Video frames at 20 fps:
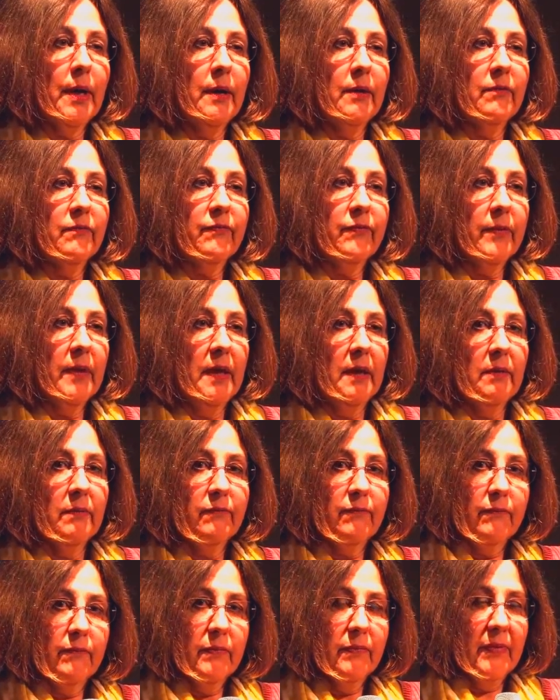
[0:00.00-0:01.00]

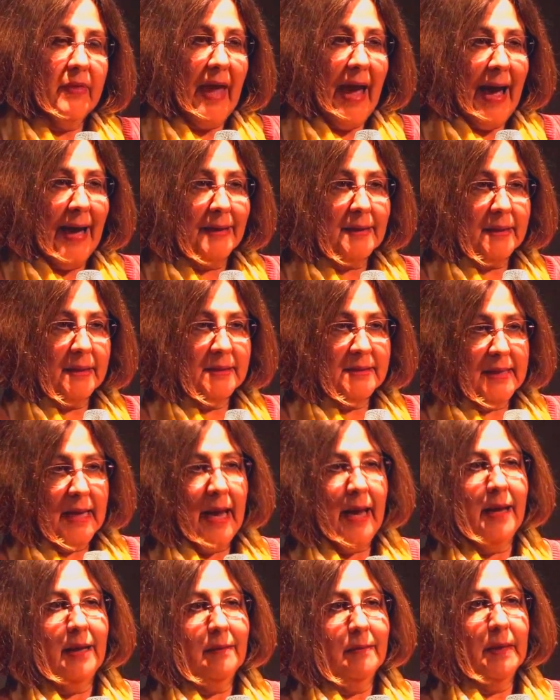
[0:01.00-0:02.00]
if that
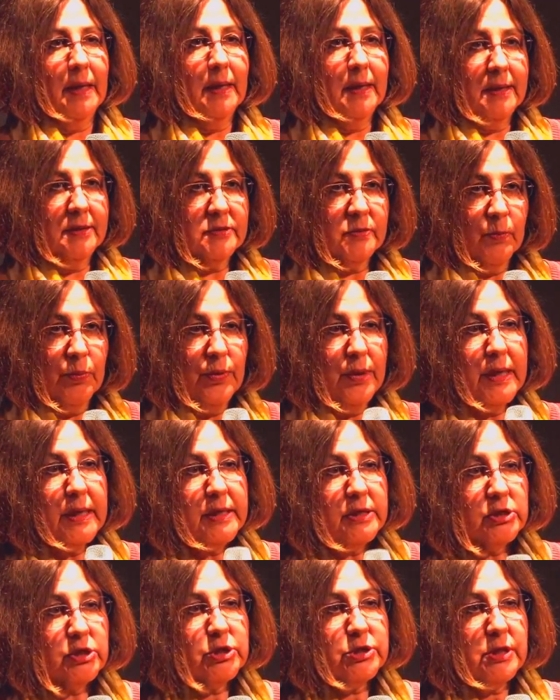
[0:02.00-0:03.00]
containment is
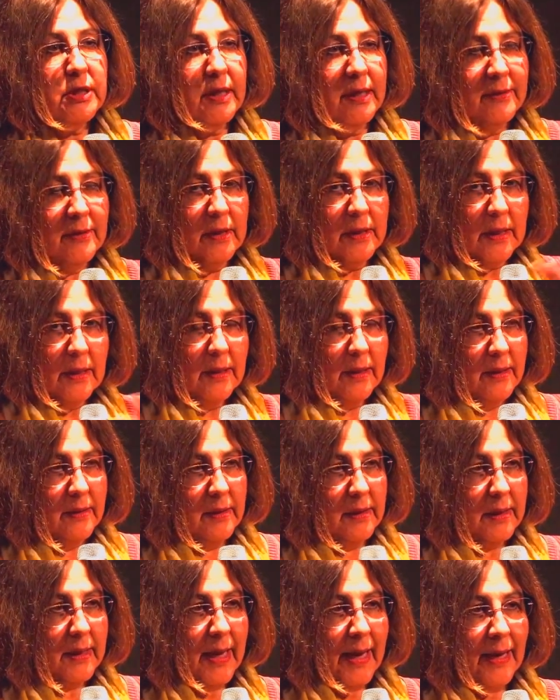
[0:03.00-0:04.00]
breached in
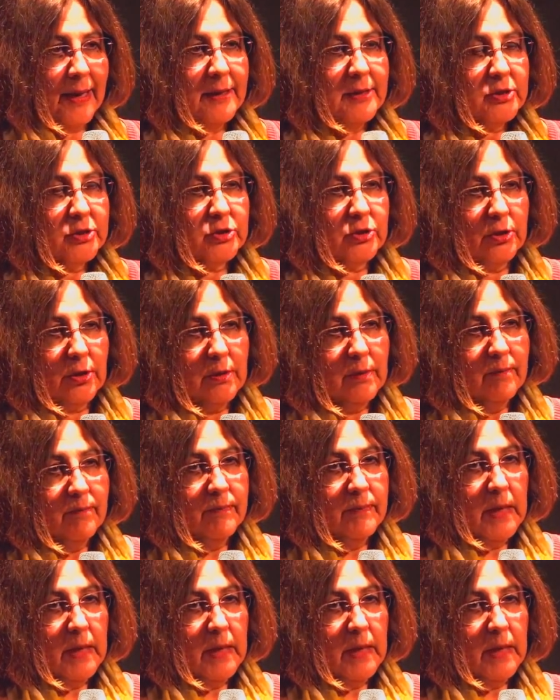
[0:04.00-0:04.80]
the canister,